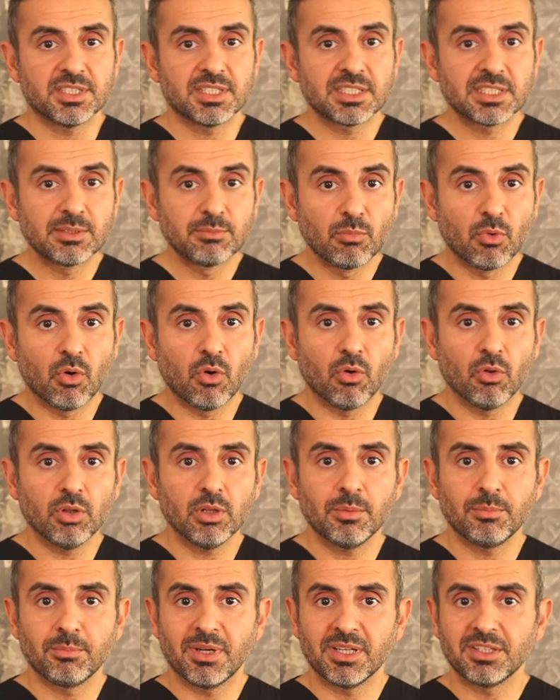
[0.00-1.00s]
is
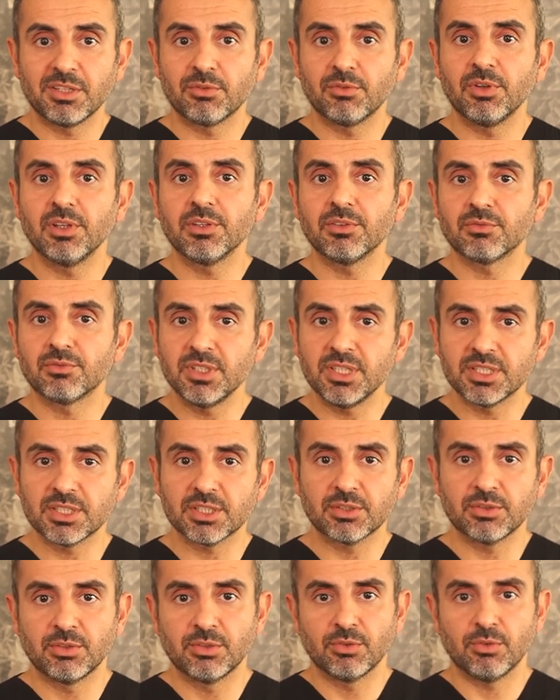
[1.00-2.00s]
small but real
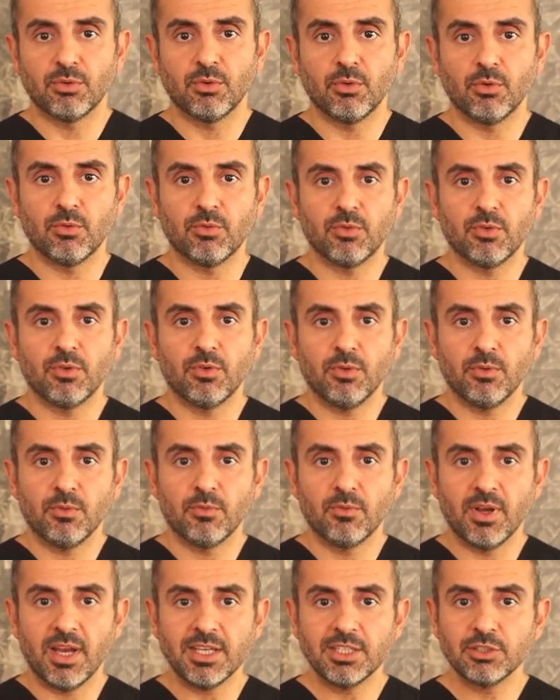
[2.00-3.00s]
risk of
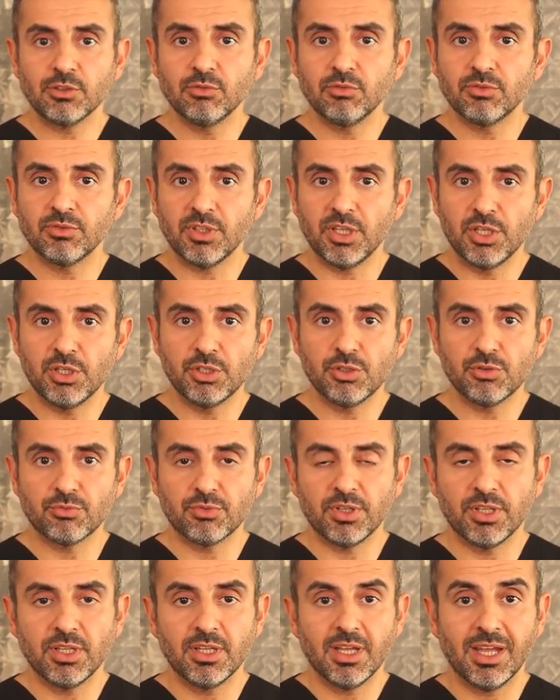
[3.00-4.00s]
vascular
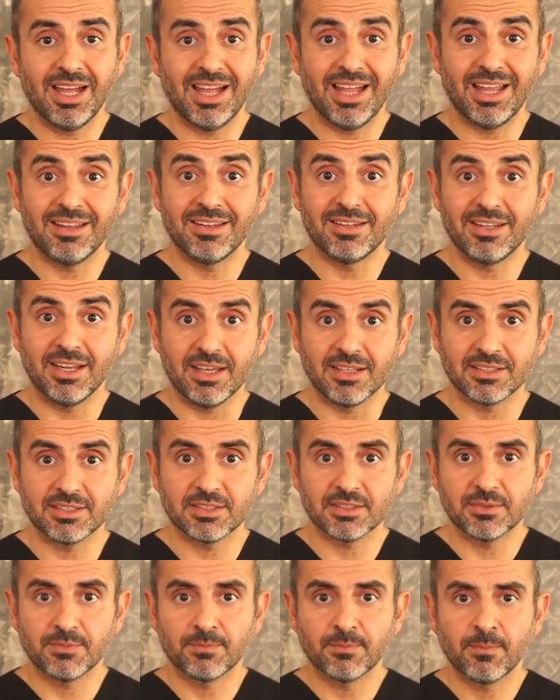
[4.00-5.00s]
injury and
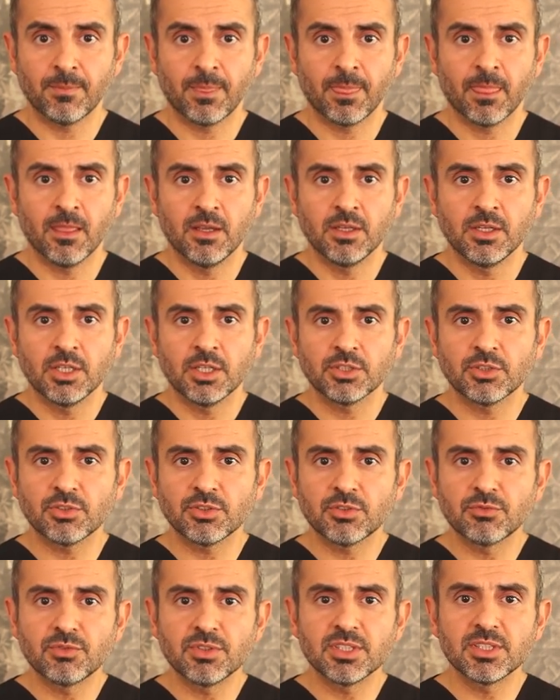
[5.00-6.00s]
death. So
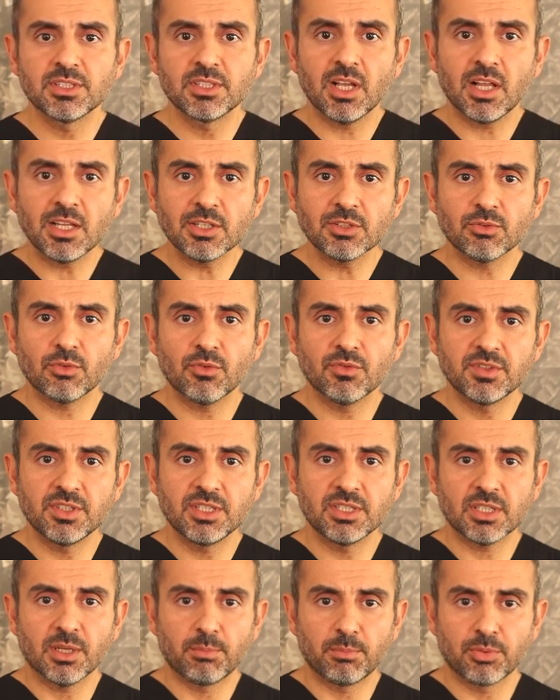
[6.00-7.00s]
the results of
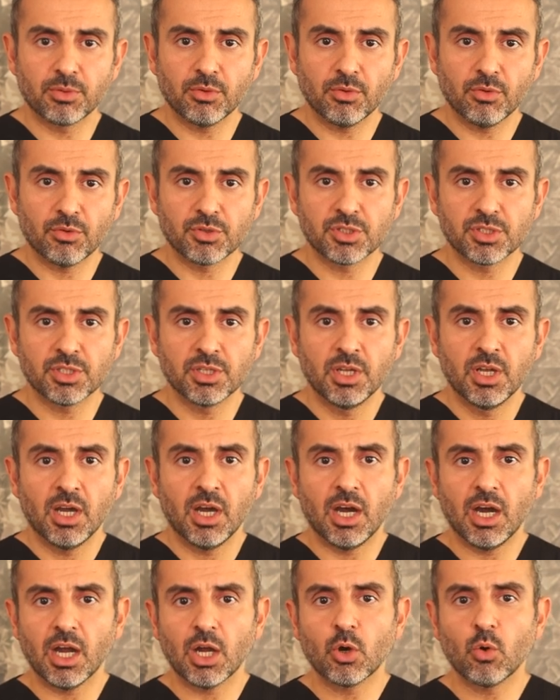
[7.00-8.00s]
this approach
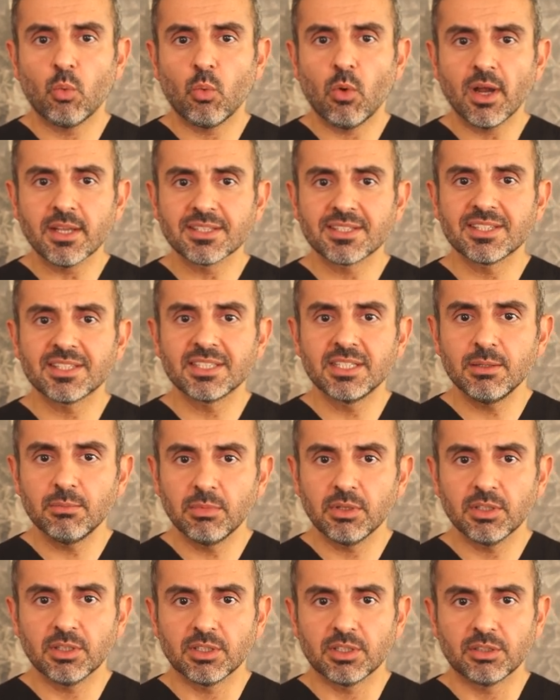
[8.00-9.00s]
are quite
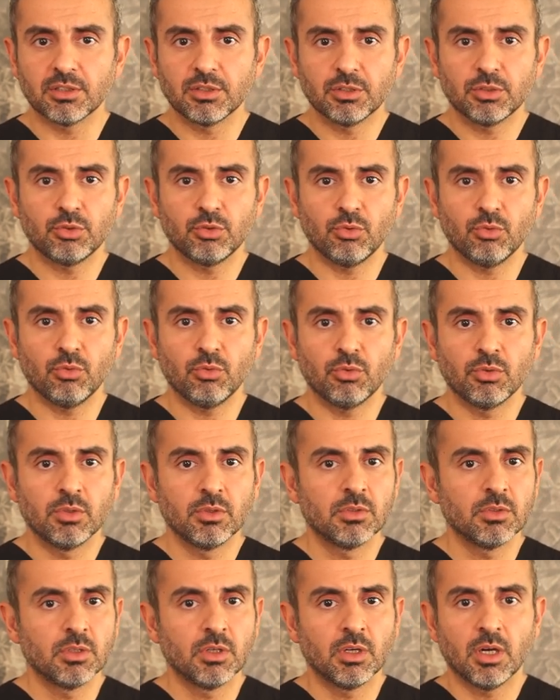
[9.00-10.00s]
similar to
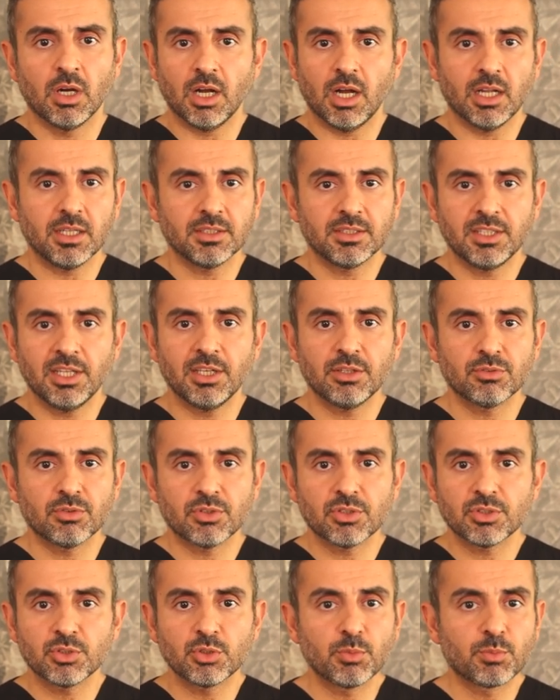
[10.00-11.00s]

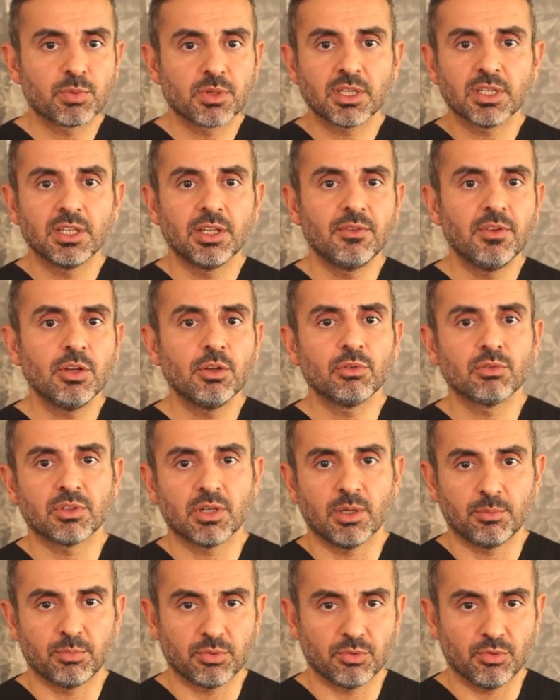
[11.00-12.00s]
anterior
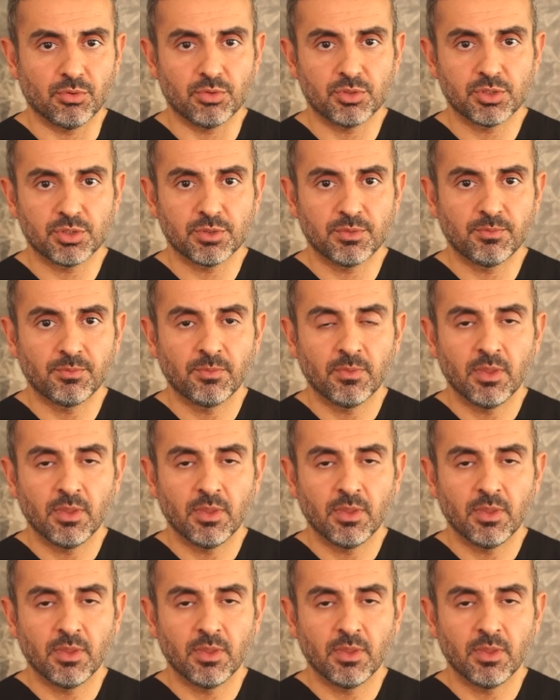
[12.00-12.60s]
supraclavicular approach.